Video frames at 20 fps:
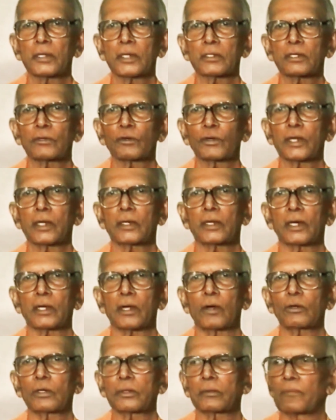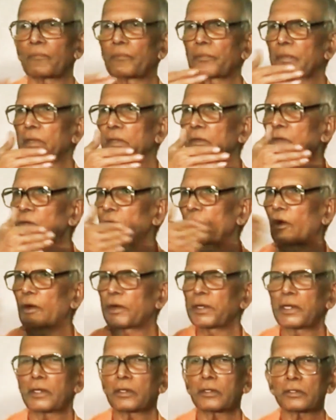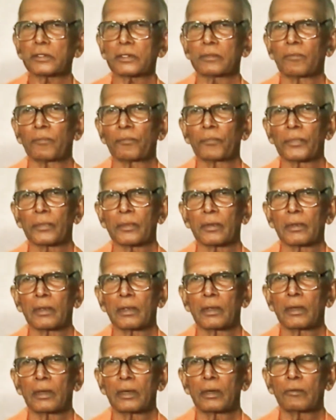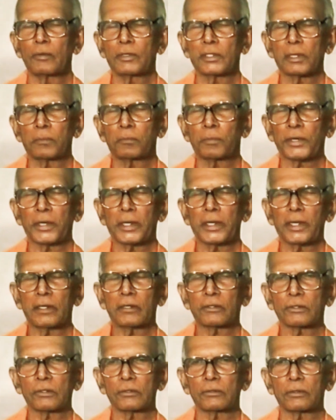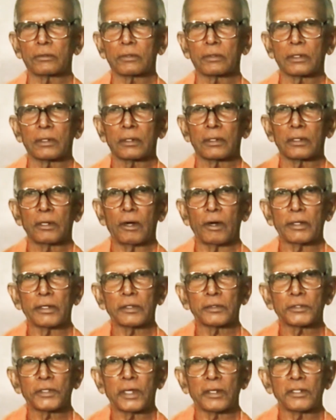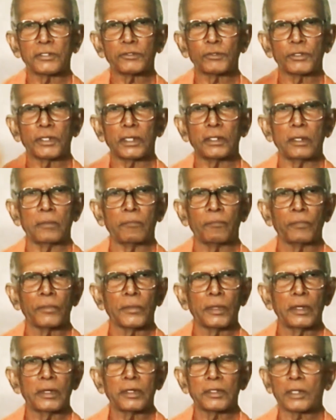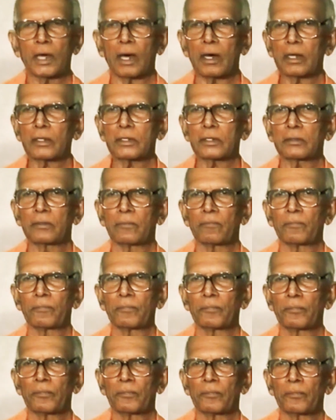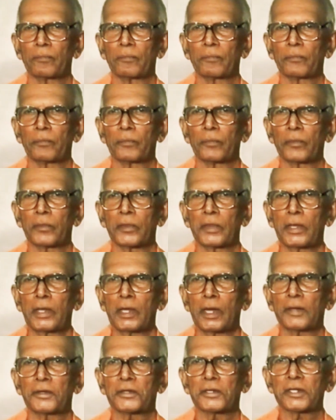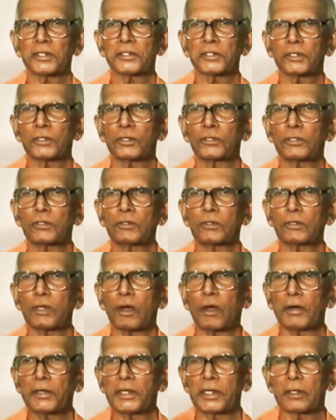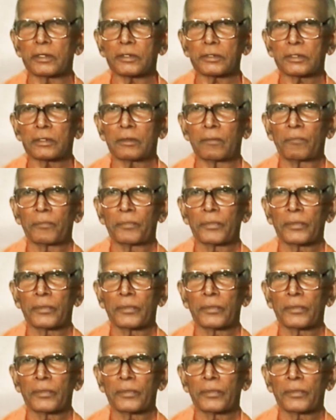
just looking around the whole audience with a prayer to Goddess Saraswati in his heart. He addressed the whole audience